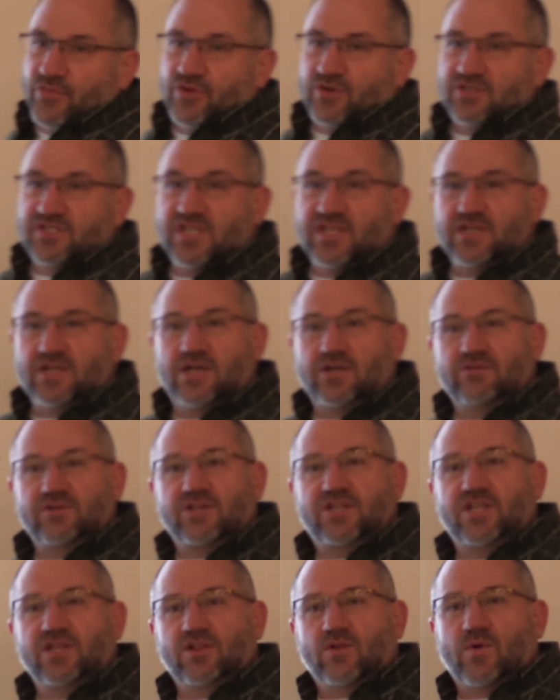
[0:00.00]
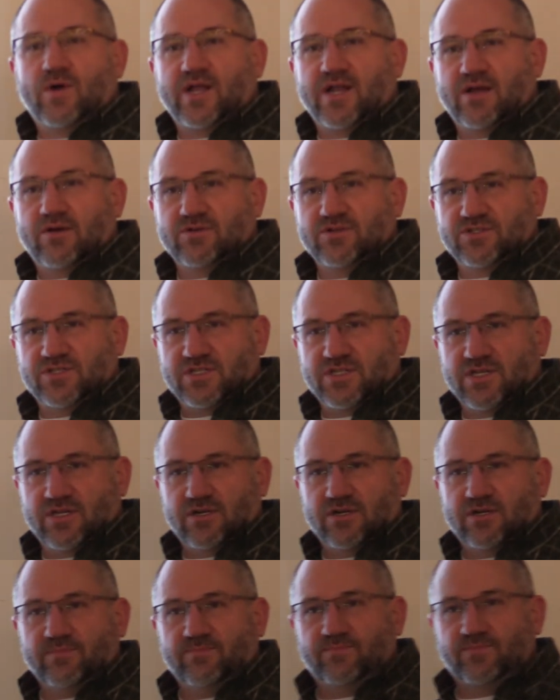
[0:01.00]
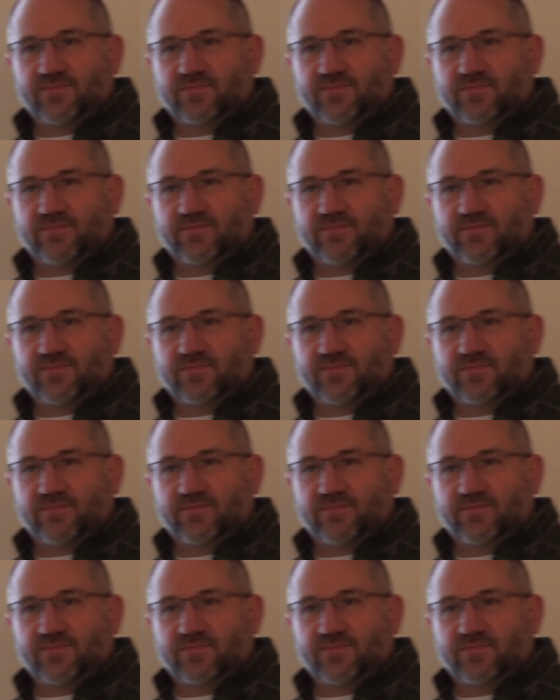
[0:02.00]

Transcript: at thirteen hundred kilowatt hours a year.